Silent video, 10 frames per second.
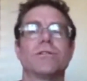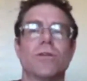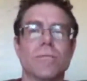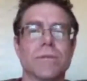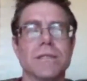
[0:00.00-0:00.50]
Because
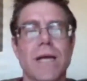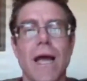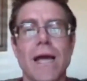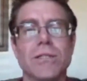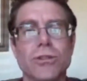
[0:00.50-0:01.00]
I
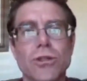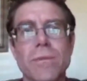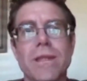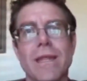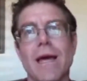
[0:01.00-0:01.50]
assume
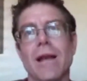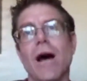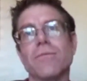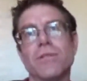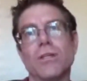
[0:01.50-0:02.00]
that off to the
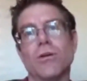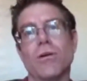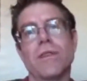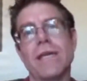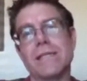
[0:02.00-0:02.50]

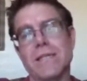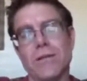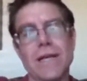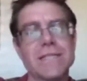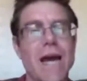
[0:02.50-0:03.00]
northeast that's
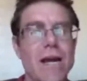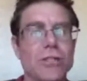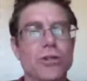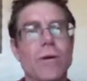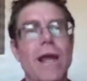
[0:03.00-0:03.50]
higher
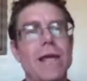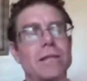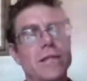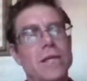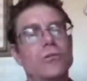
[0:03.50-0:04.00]
terrain.
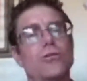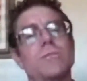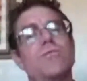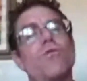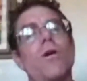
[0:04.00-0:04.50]
Thunderstorms
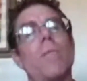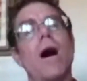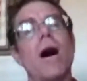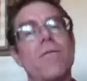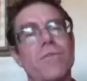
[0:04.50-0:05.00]
form off
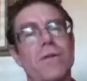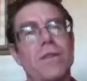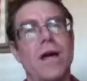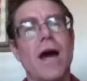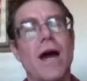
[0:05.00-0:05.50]
the
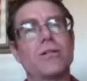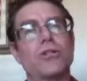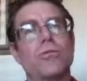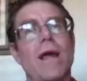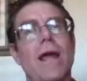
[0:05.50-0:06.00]
higher
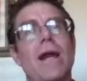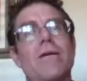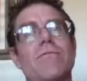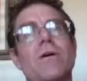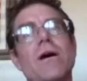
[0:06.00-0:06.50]
terrain of
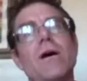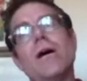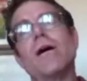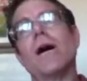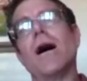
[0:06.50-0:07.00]

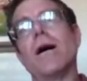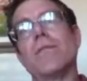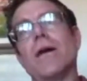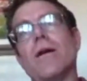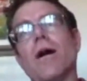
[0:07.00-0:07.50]
that are
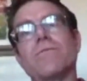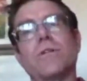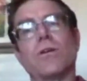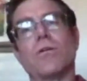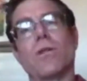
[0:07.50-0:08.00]
off to the
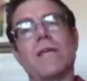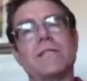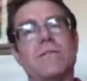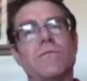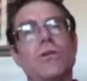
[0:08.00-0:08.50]
northeast of
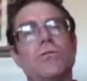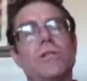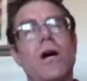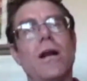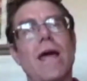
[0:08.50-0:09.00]
Tucson
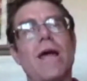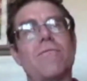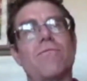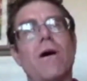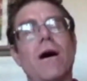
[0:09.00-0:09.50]
and
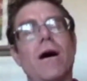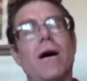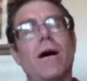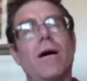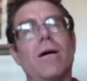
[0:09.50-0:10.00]

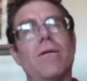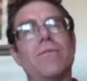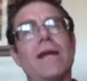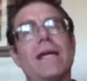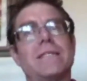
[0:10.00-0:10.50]
Phoenix,
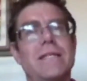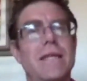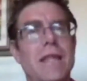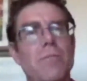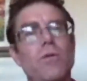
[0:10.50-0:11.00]
and then they
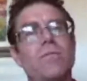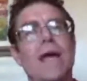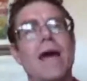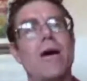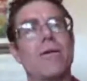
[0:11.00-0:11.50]
move
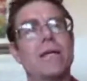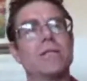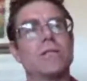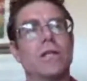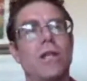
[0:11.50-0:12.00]
down into the
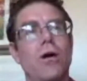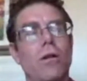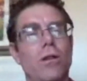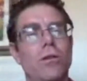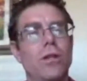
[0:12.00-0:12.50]

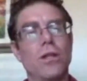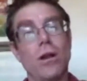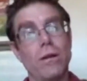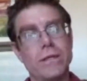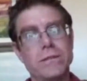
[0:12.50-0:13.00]
lowlands.